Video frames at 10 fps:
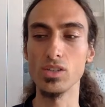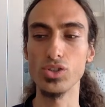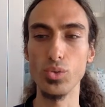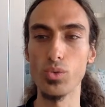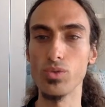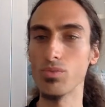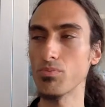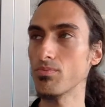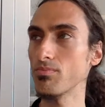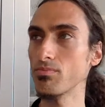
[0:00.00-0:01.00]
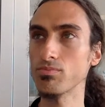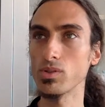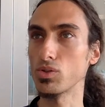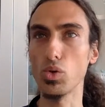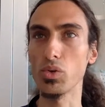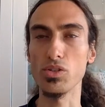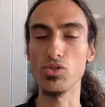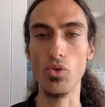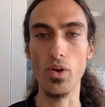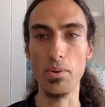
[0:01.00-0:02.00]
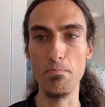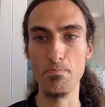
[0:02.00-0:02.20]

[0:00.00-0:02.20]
don't enjoy.